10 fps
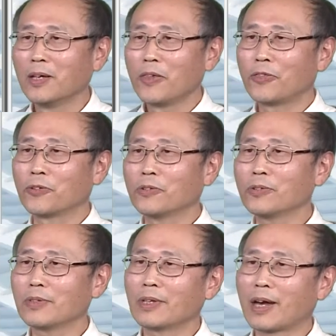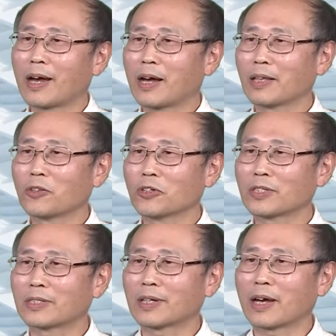Through
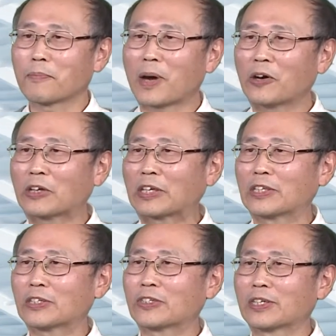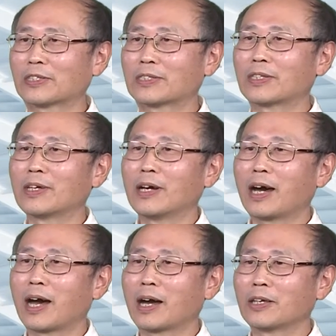those boundary conditions,
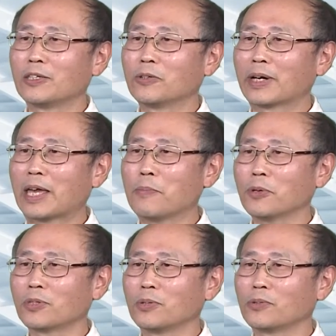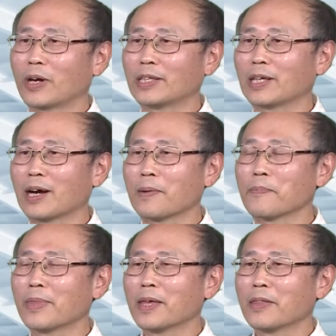you are able to write
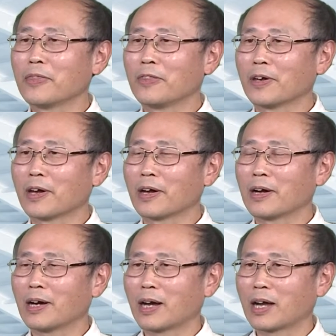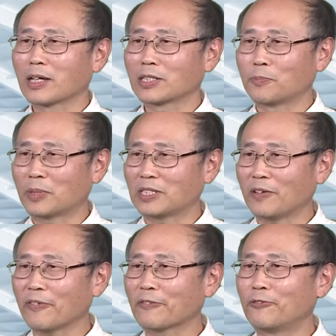down the
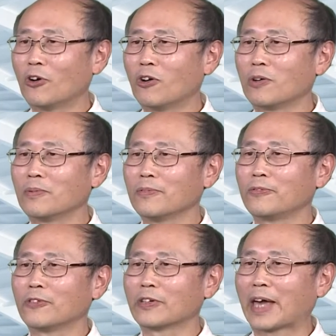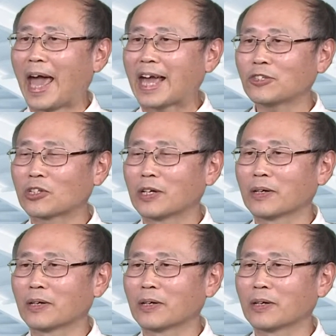specific form for the H